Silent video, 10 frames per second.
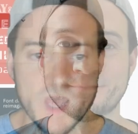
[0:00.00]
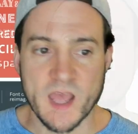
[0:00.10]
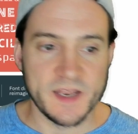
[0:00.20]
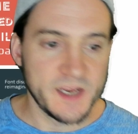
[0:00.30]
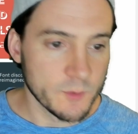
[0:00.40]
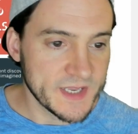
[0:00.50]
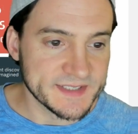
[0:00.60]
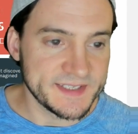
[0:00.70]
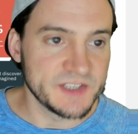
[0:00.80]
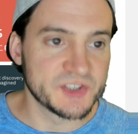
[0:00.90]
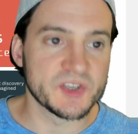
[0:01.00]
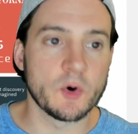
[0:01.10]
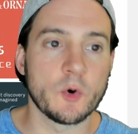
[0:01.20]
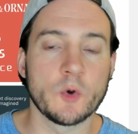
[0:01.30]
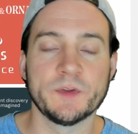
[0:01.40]
And here we can see just a
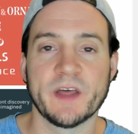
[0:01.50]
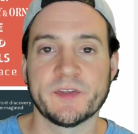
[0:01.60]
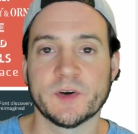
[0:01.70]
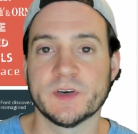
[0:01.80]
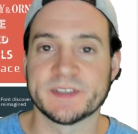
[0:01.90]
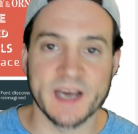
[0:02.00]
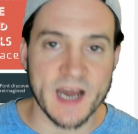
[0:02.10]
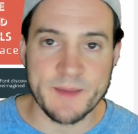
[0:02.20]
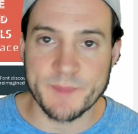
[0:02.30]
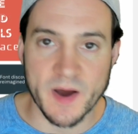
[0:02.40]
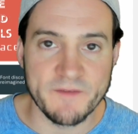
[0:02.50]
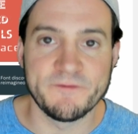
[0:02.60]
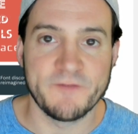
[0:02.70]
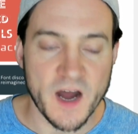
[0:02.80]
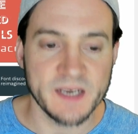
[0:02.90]
whole nother type of
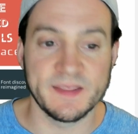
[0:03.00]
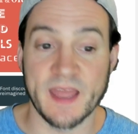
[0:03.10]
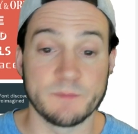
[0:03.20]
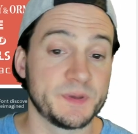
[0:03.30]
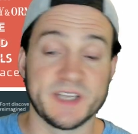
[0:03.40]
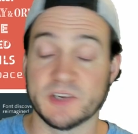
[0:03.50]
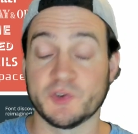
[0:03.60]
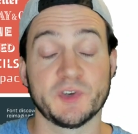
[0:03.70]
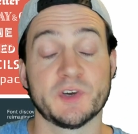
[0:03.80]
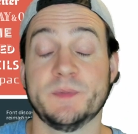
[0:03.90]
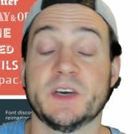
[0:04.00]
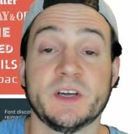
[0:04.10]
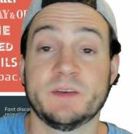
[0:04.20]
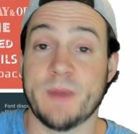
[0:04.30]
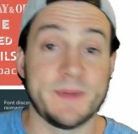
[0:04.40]
font that potentially could be
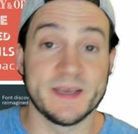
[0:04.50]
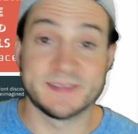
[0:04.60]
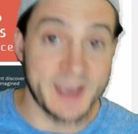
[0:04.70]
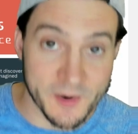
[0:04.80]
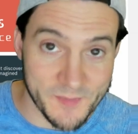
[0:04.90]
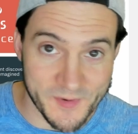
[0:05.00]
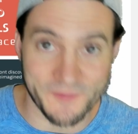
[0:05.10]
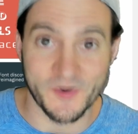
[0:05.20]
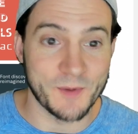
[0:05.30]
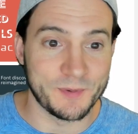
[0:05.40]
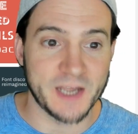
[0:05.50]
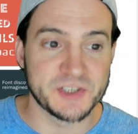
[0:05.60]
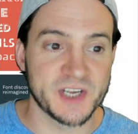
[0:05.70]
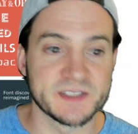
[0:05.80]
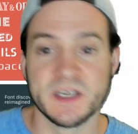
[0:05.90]
good. Maybe it's terrible for our
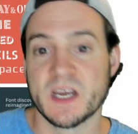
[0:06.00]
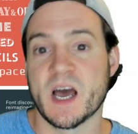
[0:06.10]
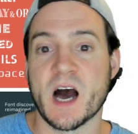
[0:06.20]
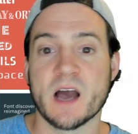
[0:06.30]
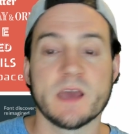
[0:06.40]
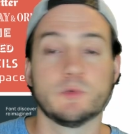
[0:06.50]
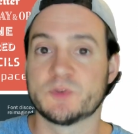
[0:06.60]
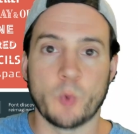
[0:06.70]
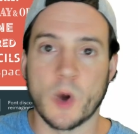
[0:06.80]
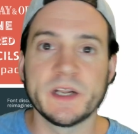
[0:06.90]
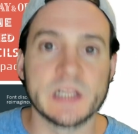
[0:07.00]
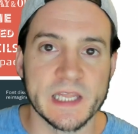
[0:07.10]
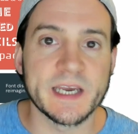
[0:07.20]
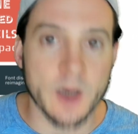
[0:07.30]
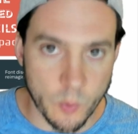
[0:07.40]
project. It was 1
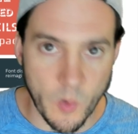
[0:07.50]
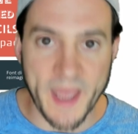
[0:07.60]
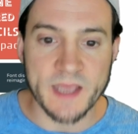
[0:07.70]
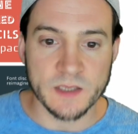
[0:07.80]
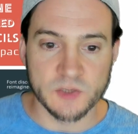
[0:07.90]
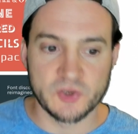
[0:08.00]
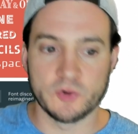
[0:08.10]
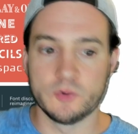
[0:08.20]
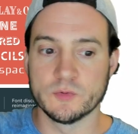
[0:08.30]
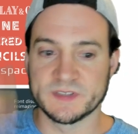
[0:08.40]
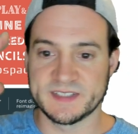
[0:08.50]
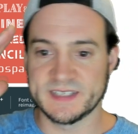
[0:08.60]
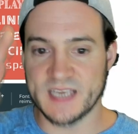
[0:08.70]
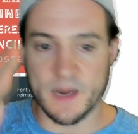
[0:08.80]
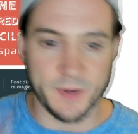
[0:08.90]
click away to
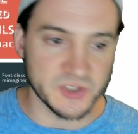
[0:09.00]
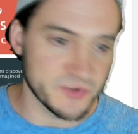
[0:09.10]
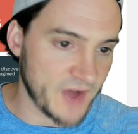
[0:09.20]
see a bunch of